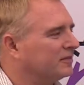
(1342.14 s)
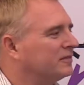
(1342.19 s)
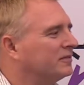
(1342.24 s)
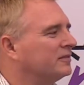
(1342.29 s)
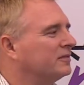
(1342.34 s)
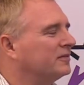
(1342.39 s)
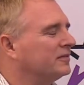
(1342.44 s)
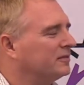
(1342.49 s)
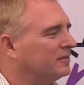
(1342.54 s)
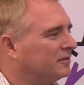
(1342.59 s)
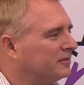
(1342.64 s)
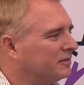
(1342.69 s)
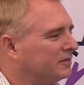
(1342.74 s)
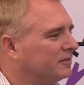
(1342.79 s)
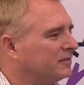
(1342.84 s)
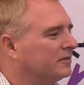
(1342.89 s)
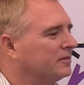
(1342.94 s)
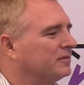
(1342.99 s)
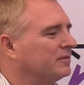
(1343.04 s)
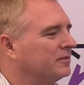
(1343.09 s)

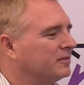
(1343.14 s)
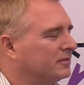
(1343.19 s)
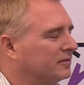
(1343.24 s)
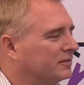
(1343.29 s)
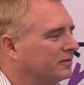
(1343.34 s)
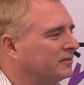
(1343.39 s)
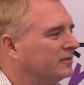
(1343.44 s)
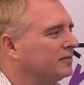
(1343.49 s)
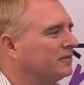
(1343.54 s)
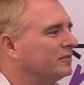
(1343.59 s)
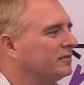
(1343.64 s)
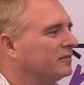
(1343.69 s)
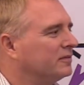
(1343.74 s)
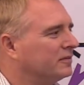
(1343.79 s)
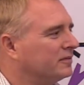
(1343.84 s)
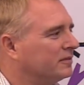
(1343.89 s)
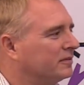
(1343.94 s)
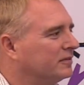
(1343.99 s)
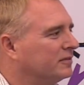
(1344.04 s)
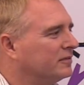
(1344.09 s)

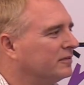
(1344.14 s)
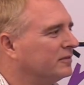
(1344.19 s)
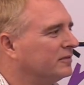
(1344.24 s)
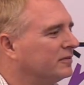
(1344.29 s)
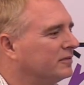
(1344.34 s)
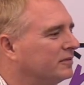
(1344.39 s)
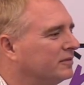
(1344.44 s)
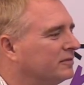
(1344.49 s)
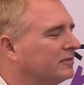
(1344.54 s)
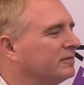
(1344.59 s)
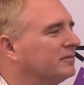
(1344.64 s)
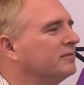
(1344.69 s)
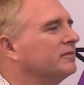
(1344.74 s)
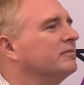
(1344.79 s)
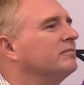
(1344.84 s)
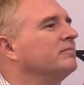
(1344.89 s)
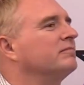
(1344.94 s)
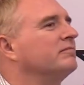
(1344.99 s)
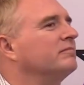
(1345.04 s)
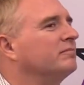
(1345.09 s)

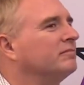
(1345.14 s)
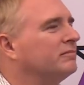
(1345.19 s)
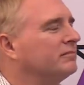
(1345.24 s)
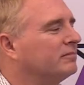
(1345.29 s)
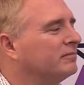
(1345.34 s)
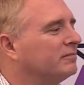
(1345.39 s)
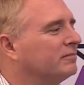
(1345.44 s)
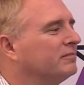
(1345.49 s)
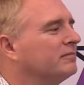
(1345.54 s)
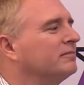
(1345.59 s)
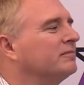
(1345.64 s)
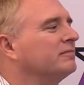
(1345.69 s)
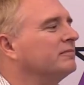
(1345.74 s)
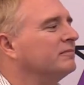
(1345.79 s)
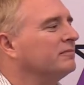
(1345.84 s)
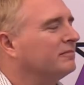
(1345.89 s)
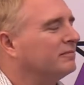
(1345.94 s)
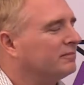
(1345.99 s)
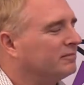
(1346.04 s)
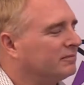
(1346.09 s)

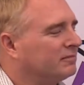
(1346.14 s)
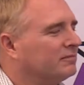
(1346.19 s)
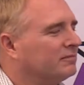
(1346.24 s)
This person isn't speaking.